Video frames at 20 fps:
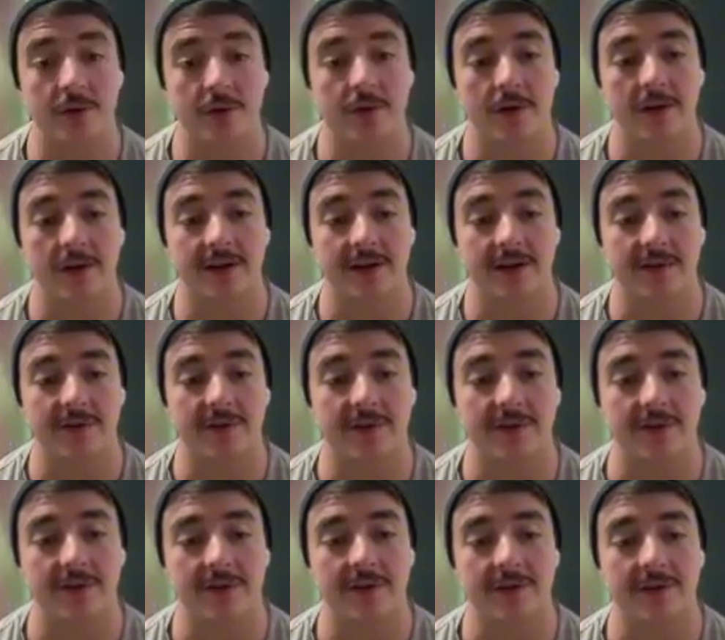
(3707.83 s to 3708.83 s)
might want to
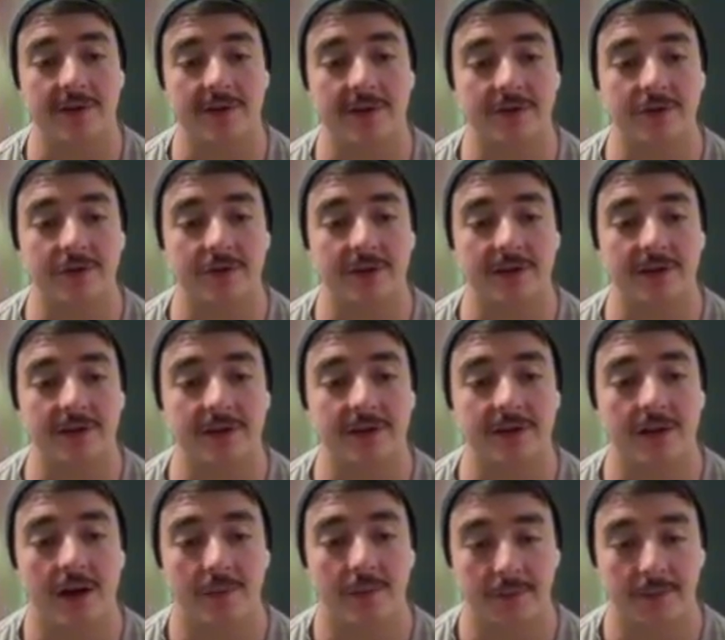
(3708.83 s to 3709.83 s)
consider doing
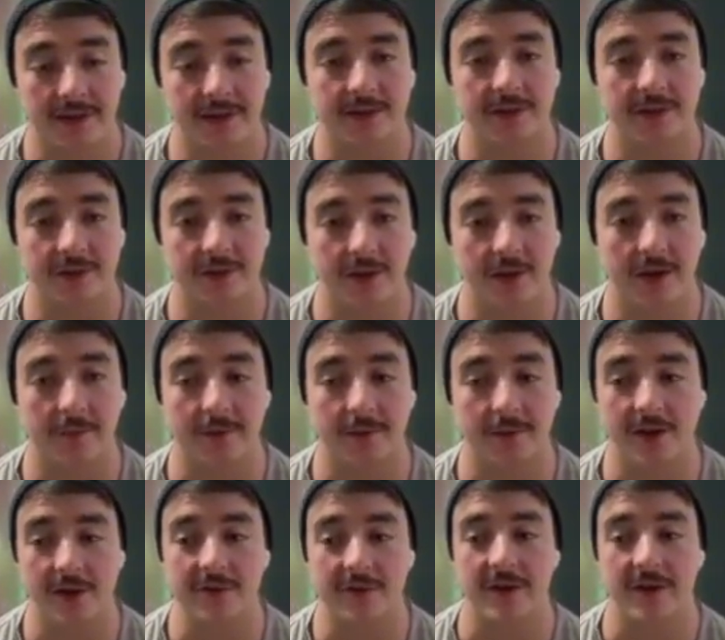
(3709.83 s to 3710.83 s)
a meet to do that
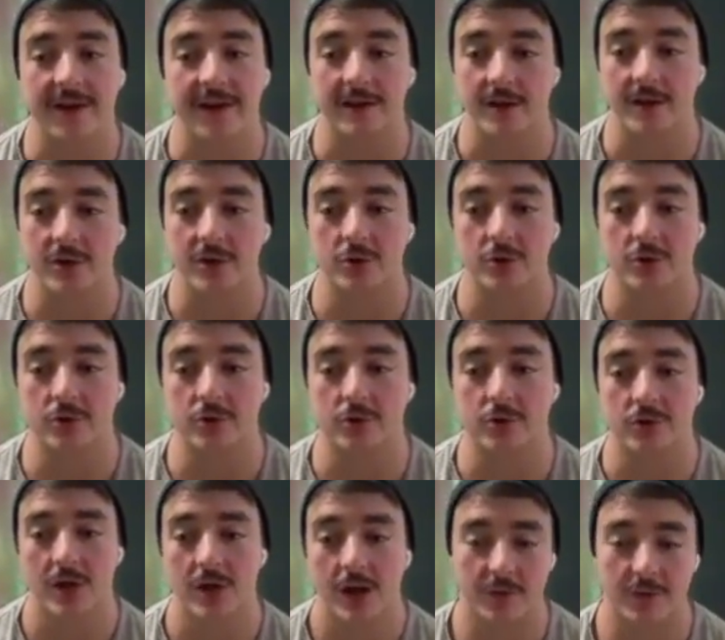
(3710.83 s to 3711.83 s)
because I
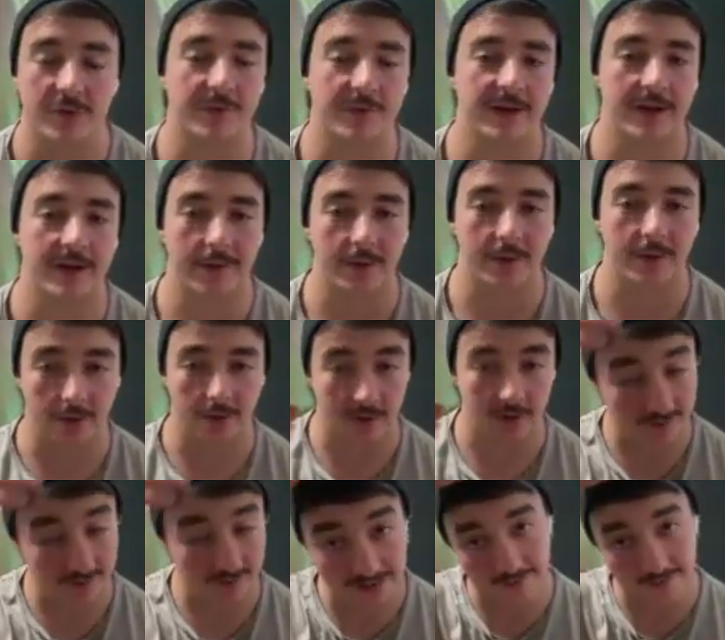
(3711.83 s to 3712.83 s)
know, and we'll speak about
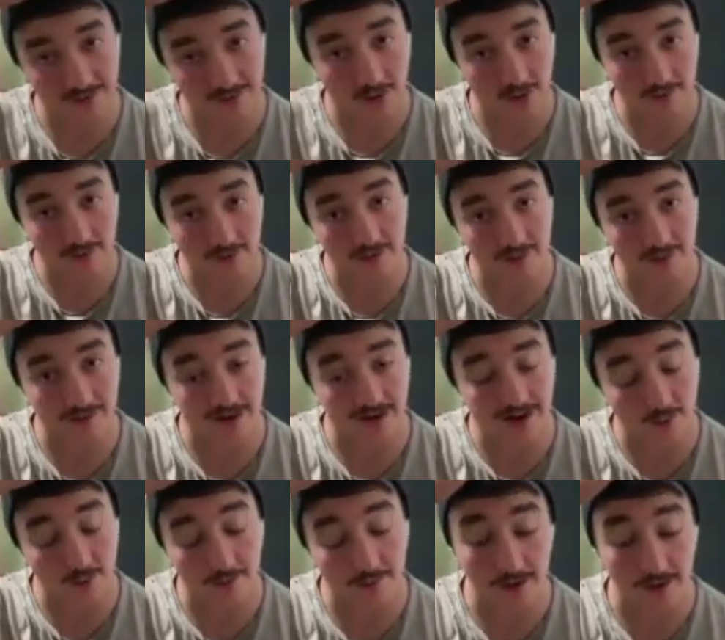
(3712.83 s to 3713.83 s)
Worlds. We can even go into it
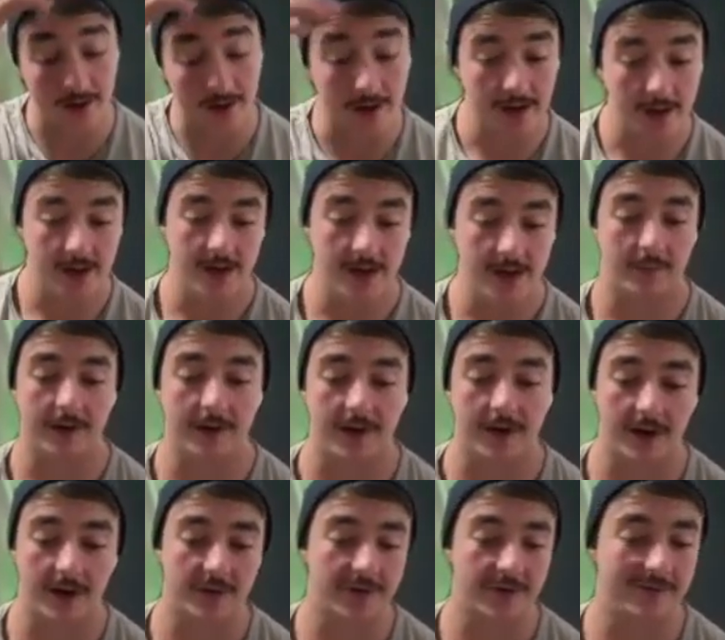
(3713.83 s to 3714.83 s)
now, but
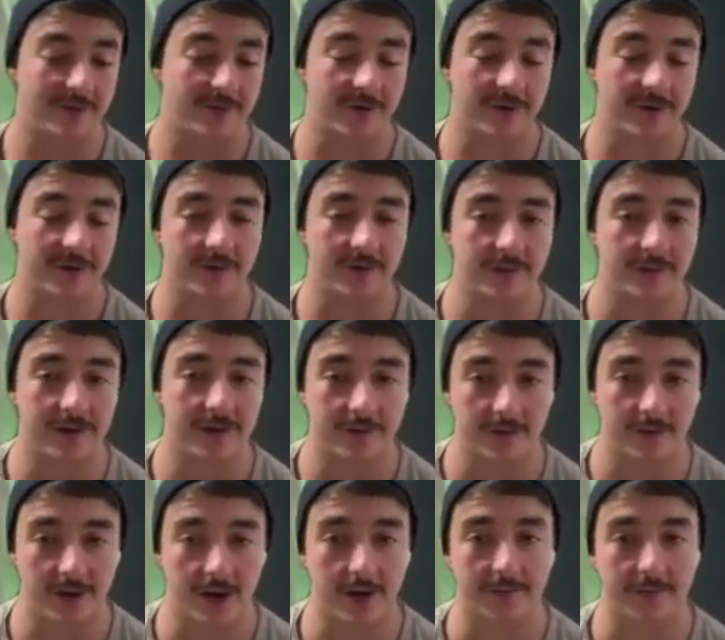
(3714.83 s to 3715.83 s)
because of certain
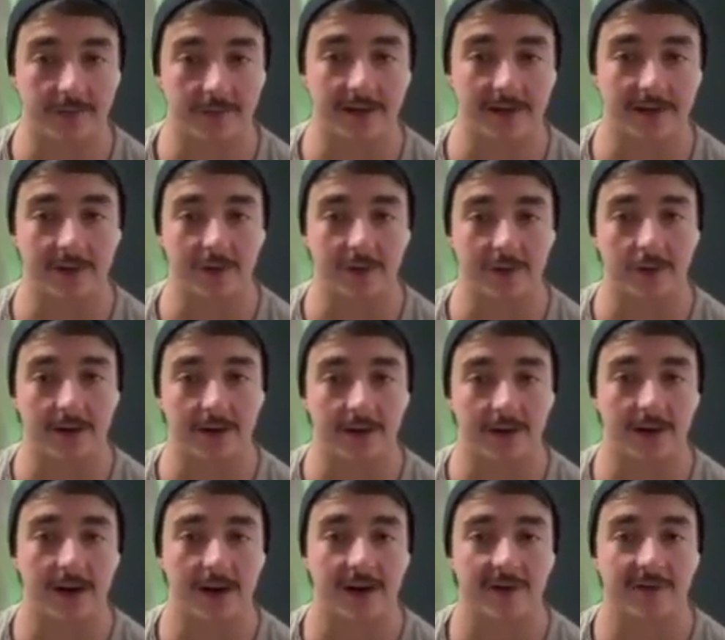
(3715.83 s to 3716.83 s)
people not being in the weight
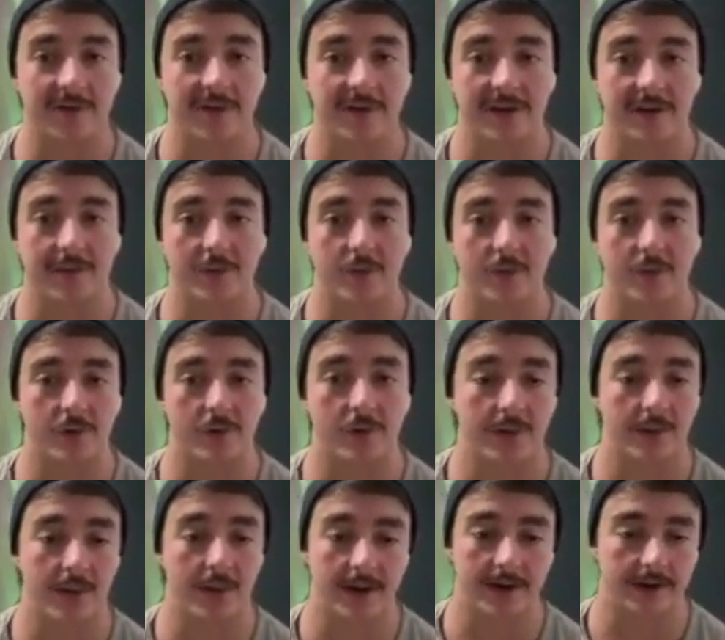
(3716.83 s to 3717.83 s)
class anymore,
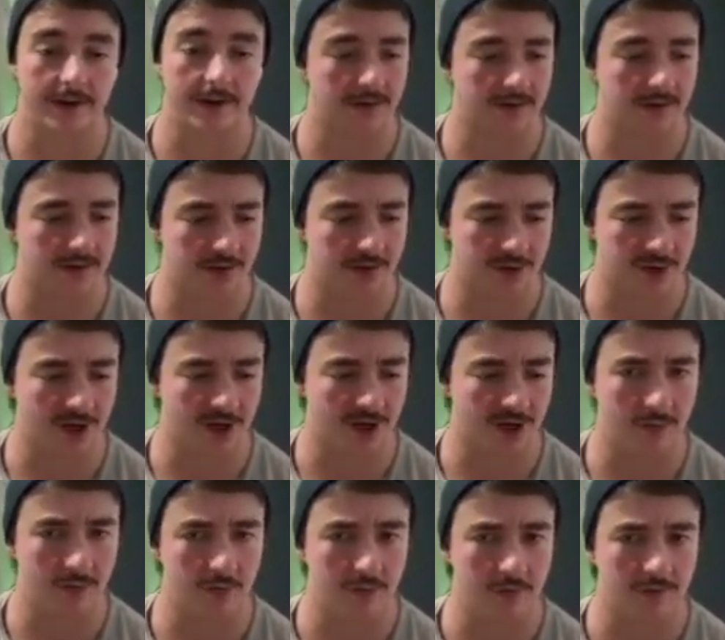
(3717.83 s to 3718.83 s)
and like
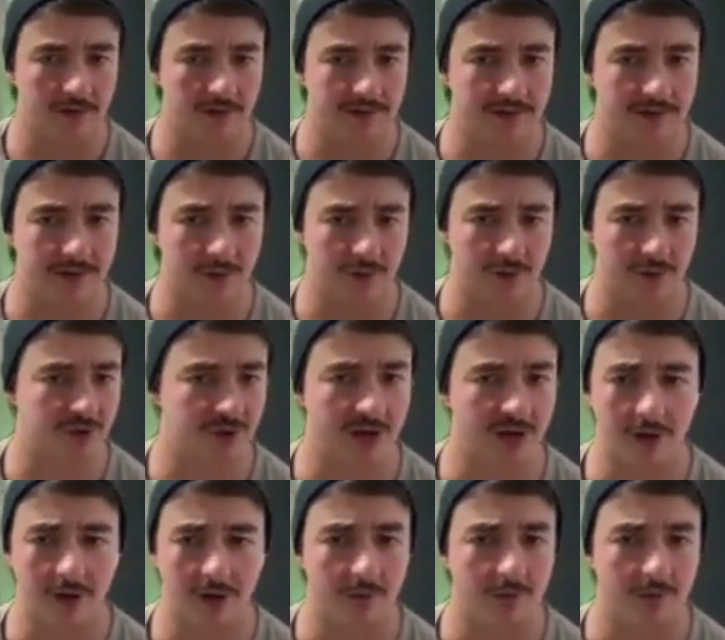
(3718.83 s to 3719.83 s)
Kajel moving or
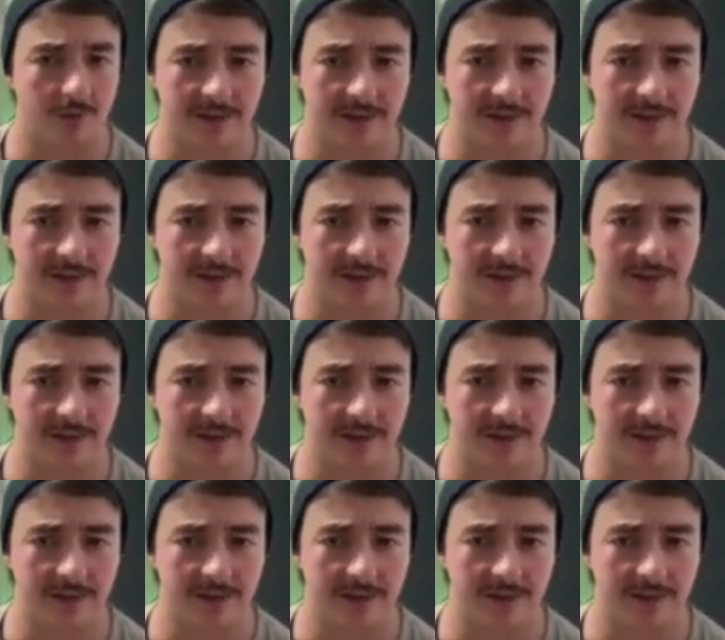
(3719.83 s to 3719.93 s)
Shell